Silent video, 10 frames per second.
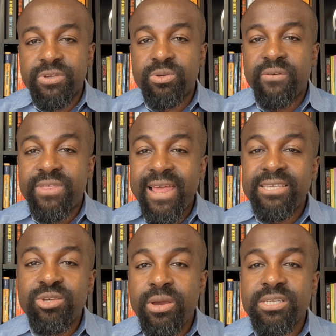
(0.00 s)
So if that
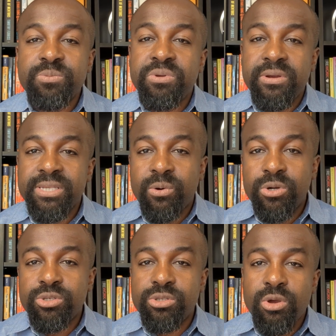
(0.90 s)
is your experience, I
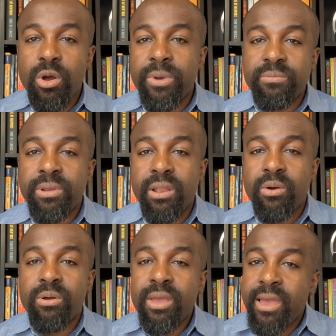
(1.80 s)
want you to comment
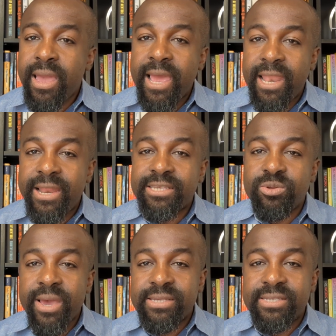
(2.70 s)
below and let us know
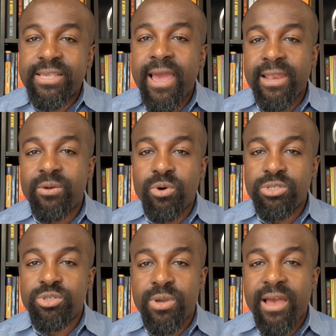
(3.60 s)
exactly
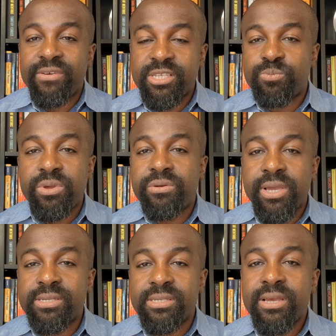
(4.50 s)
what you have
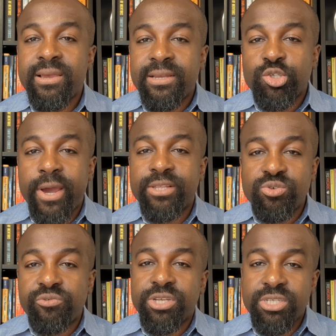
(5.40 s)
experienced trying to
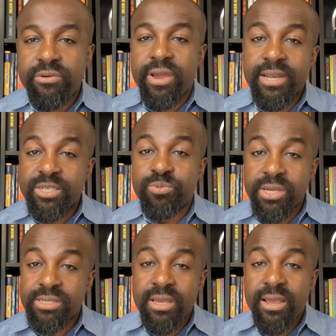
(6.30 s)
reach Direct
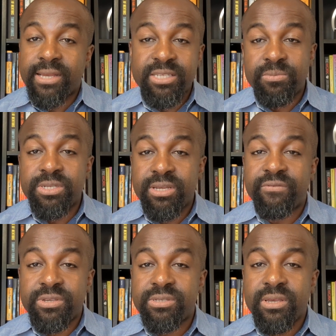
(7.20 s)
Express customer
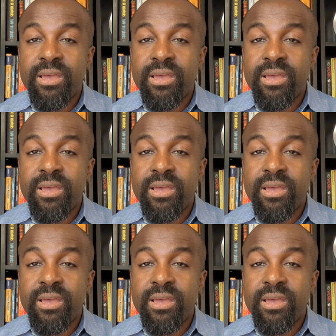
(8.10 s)
service.